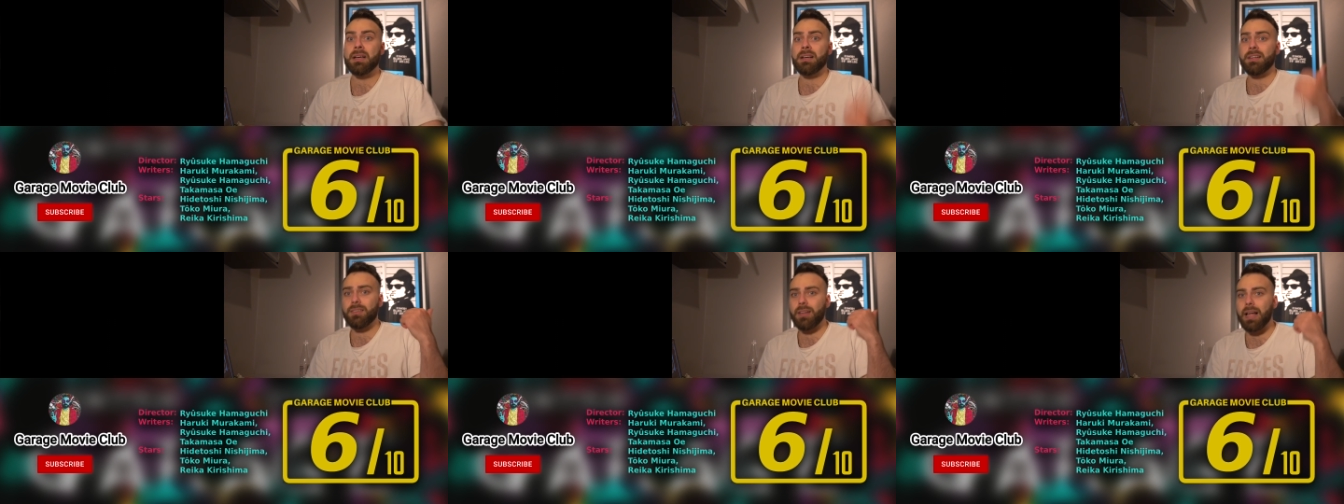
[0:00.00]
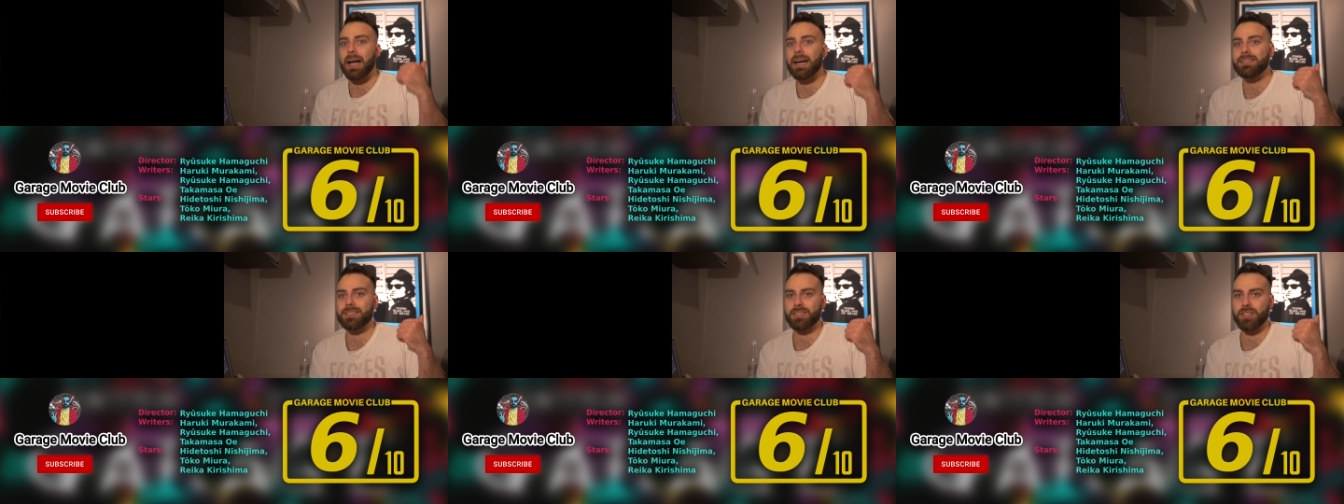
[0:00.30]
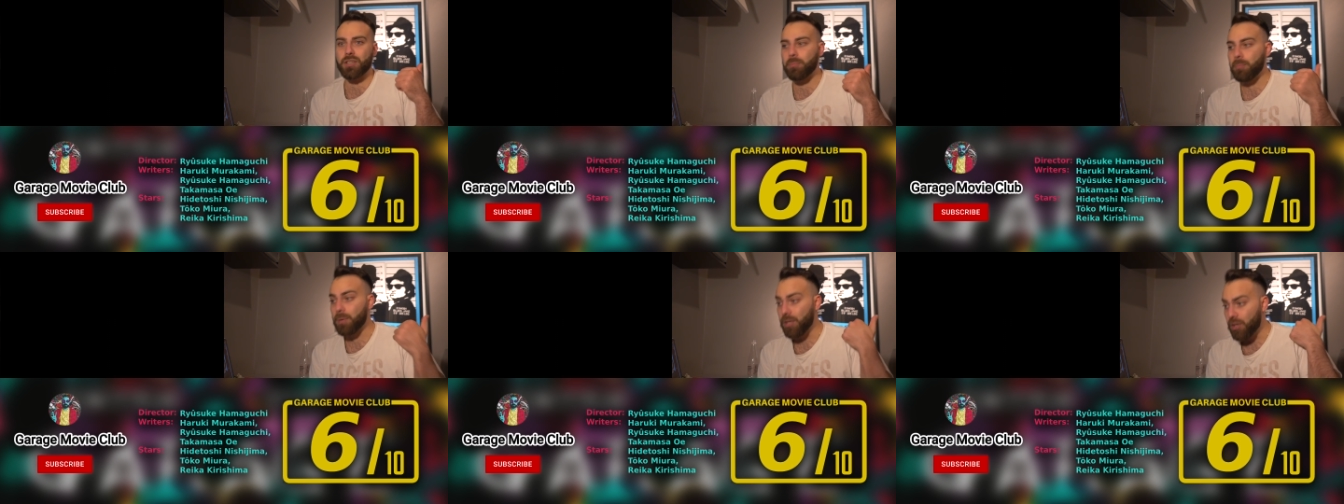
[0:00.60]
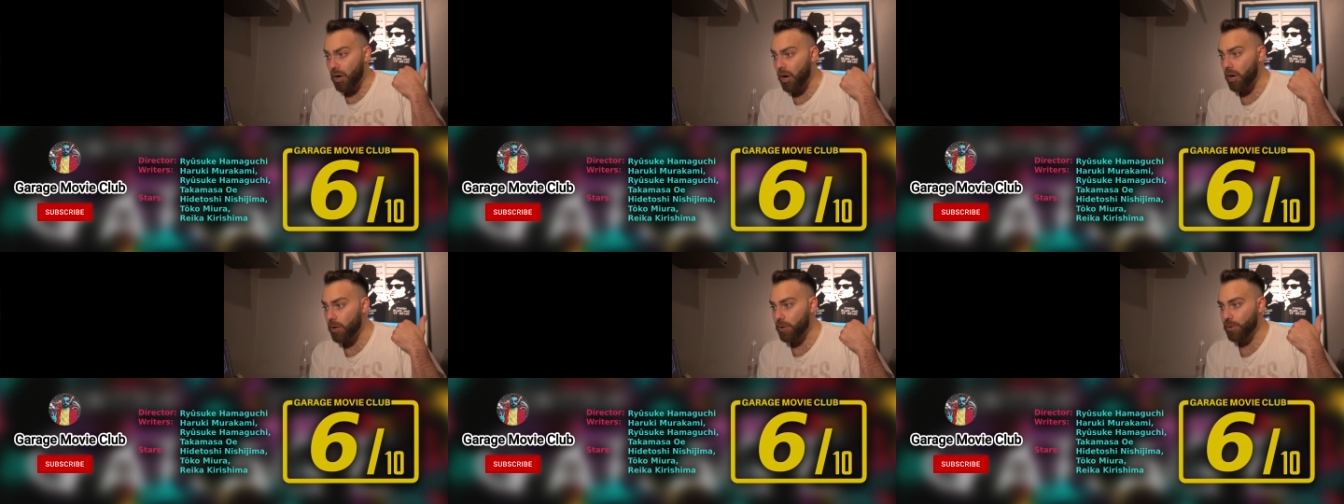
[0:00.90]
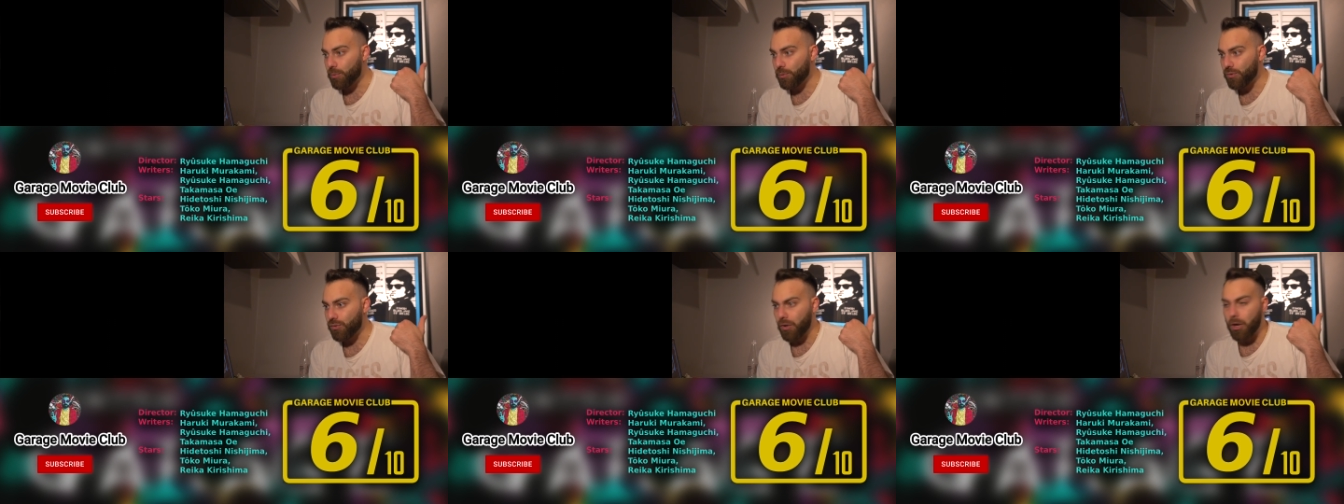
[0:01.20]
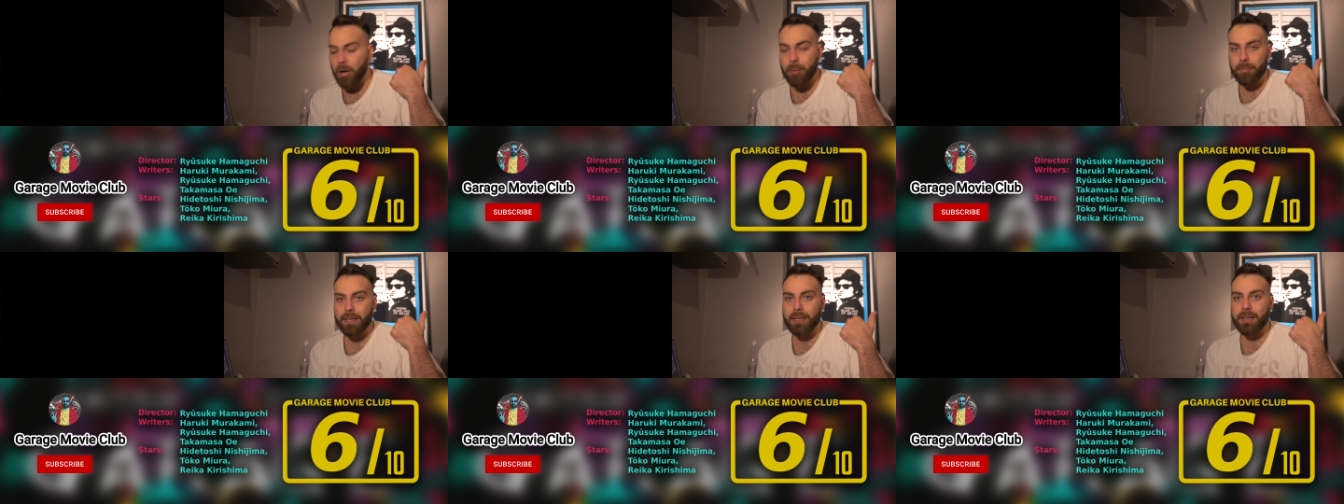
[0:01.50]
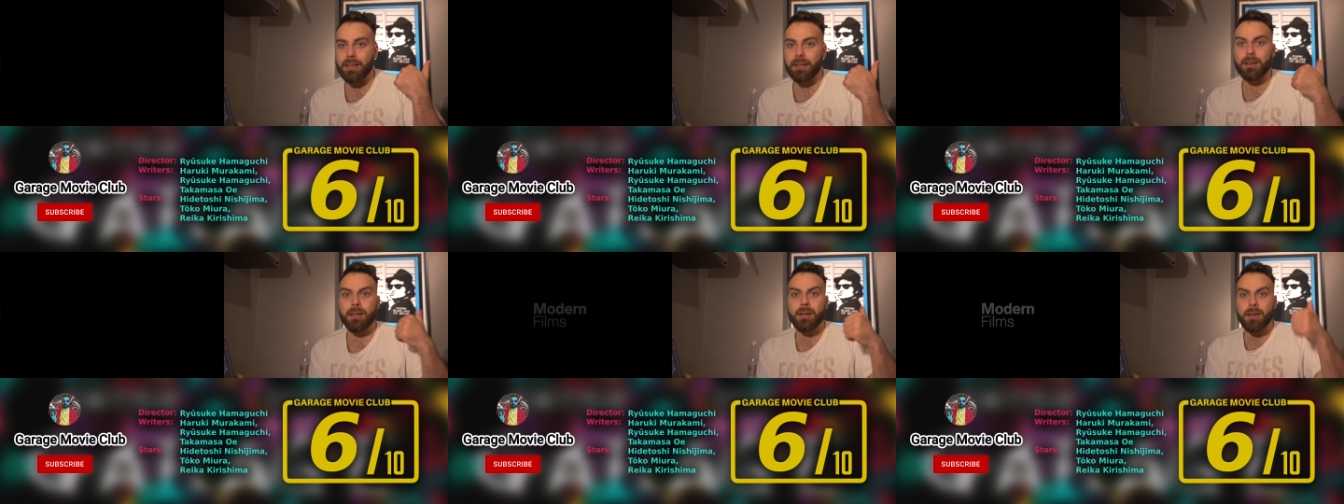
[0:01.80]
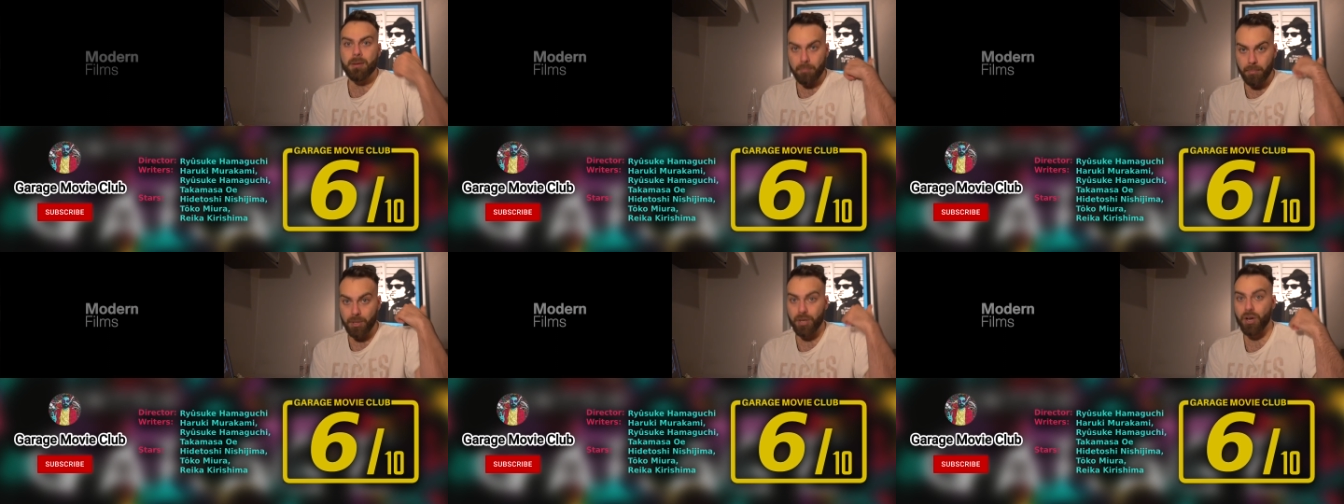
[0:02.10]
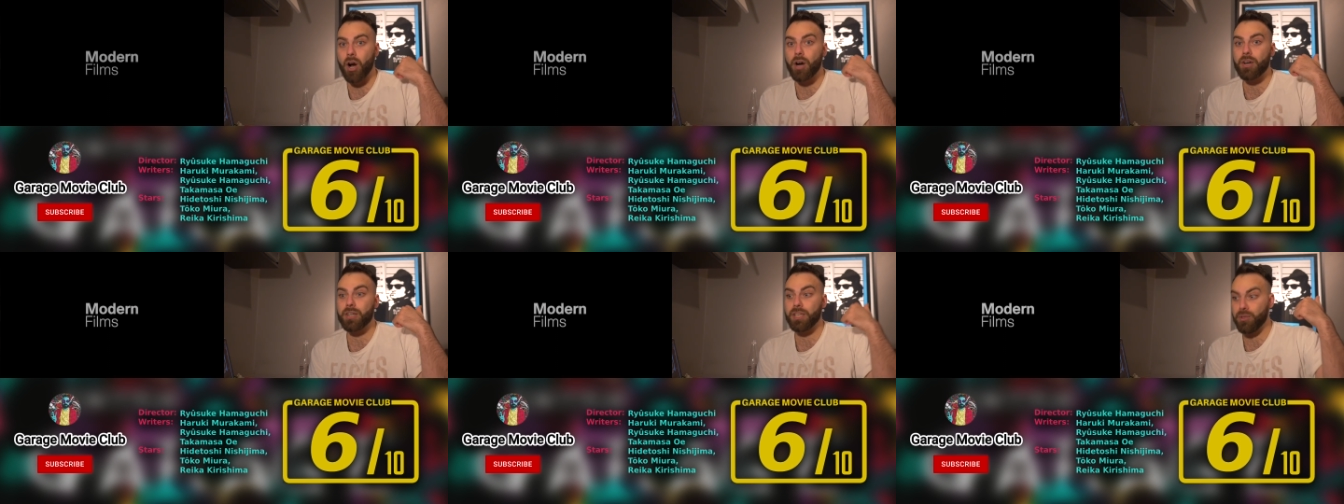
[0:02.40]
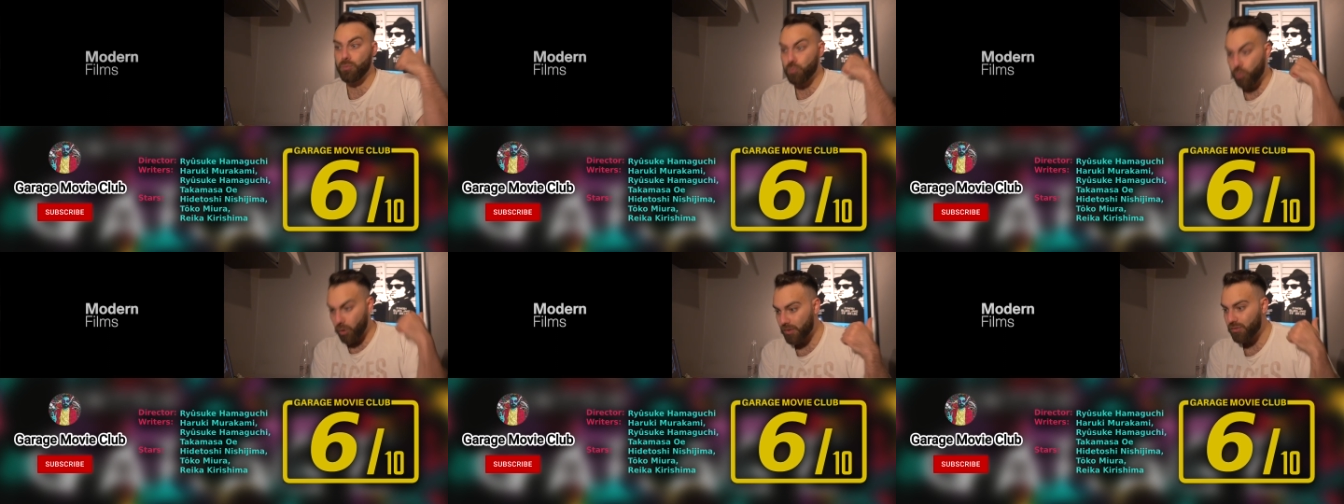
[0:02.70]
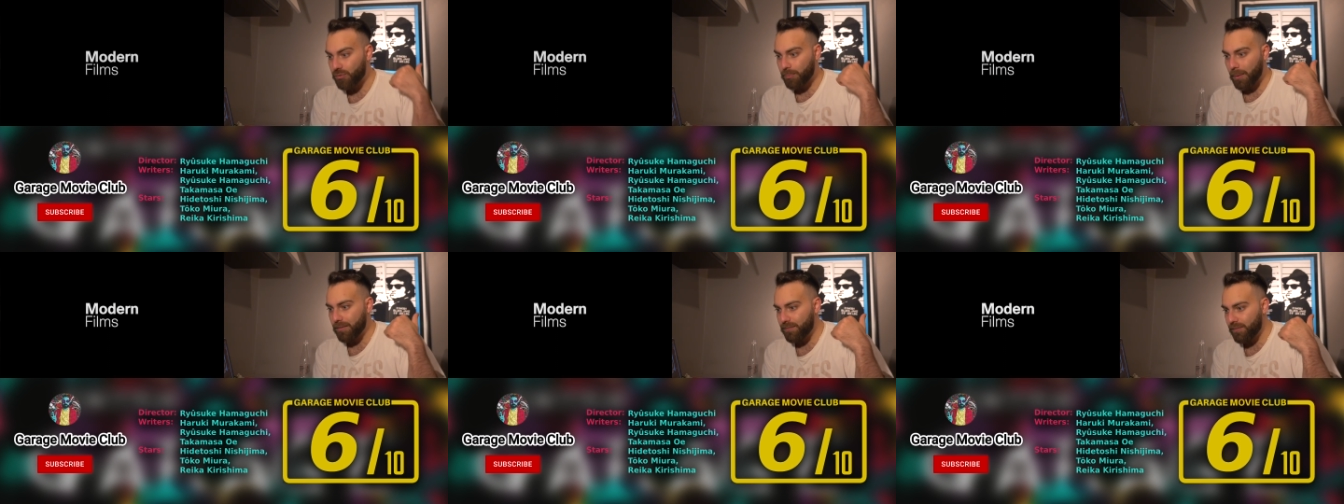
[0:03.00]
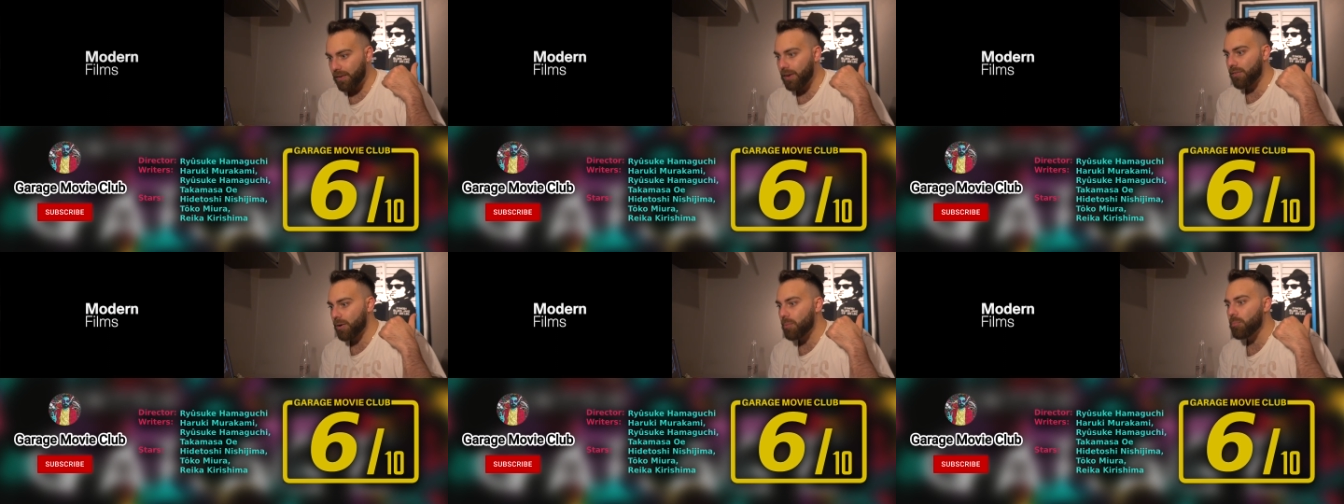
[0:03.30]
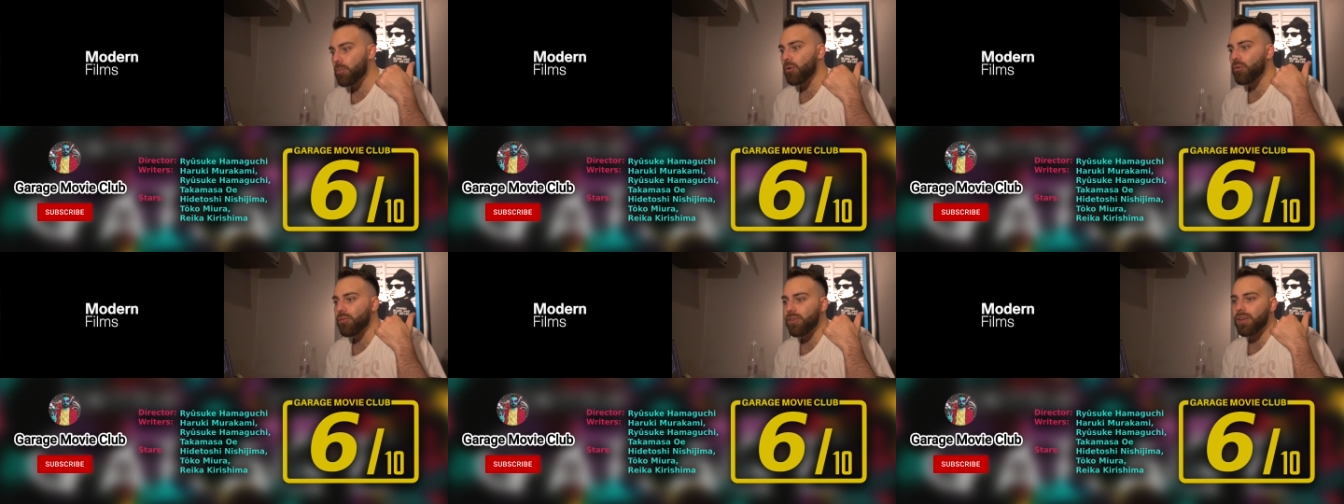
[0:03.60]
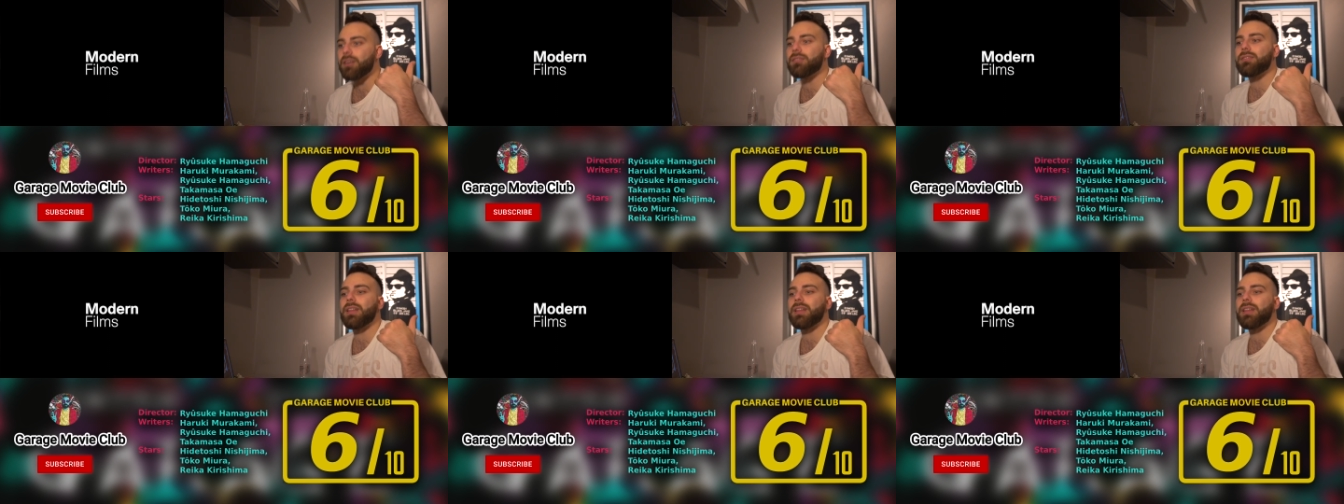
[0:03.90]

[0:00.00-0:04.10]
Last year, Minari was nominated. Minari was my favorite movie of